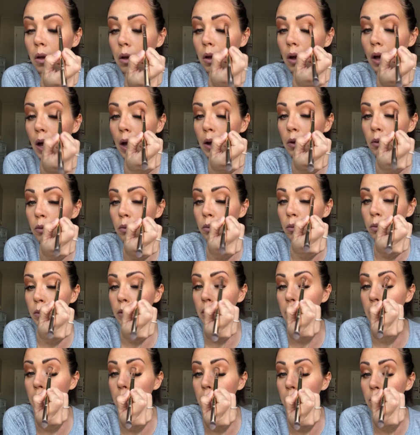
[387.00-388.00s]
I
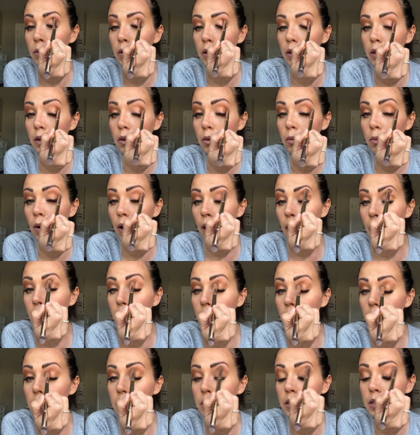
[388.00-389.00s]
really, really want
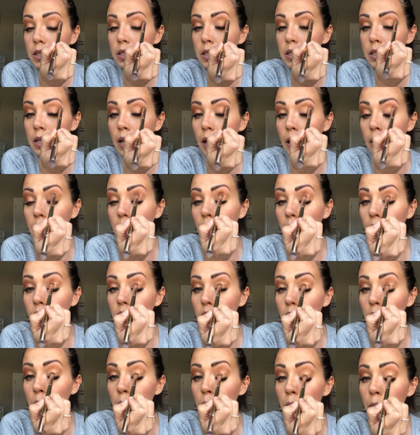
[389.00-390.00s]
it to stand out
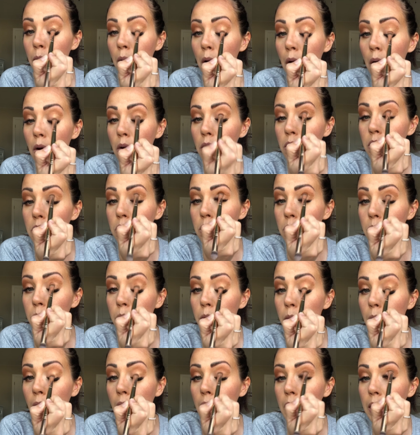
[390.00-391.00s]
the most
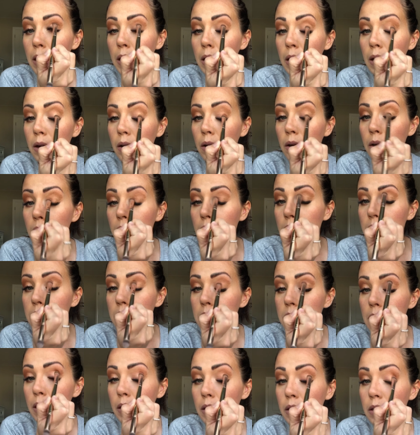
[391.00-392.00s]
right here in the
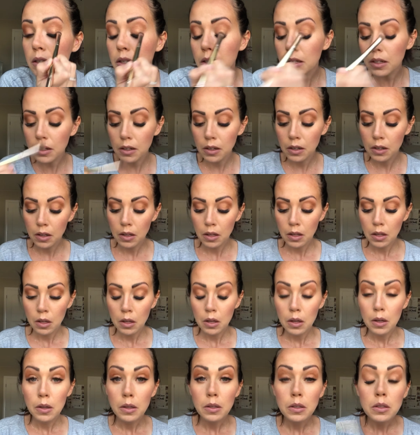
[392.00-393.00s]
center.
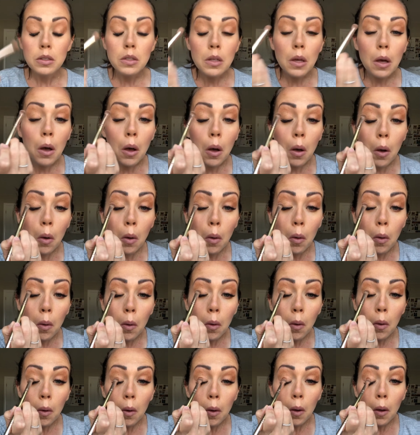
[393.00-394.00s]
So
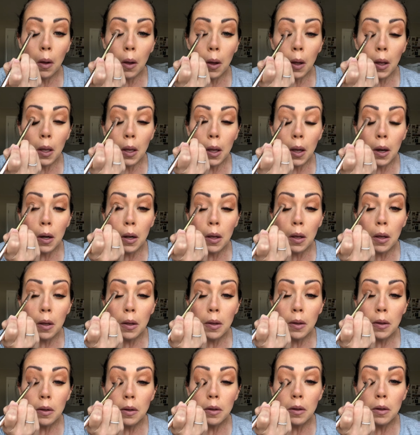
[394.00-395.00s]
I kind of
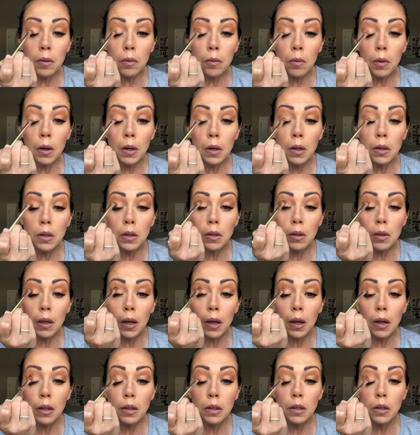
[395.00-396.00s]
want to do that
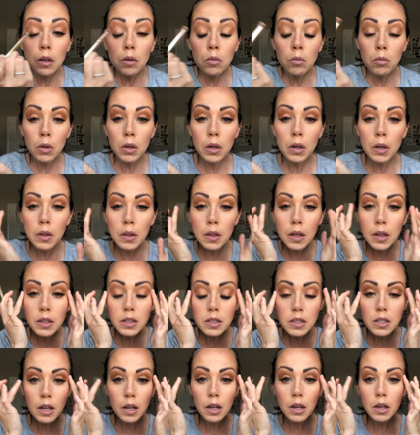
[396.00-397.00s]
a little more on that
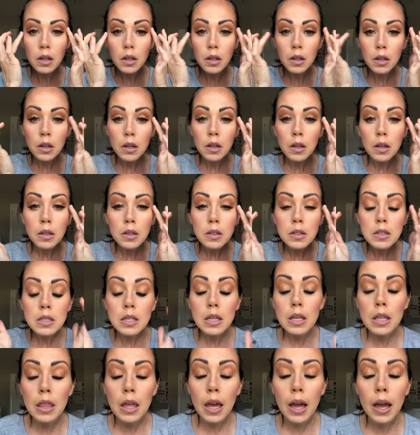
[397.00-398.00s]
side.
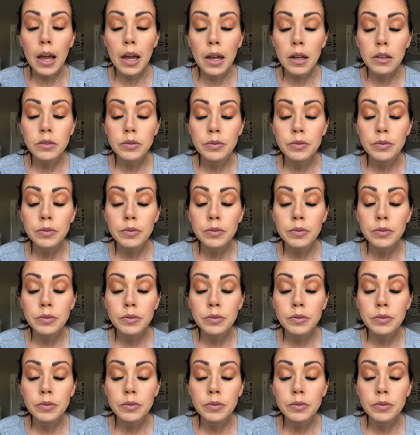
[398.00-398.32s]
See that?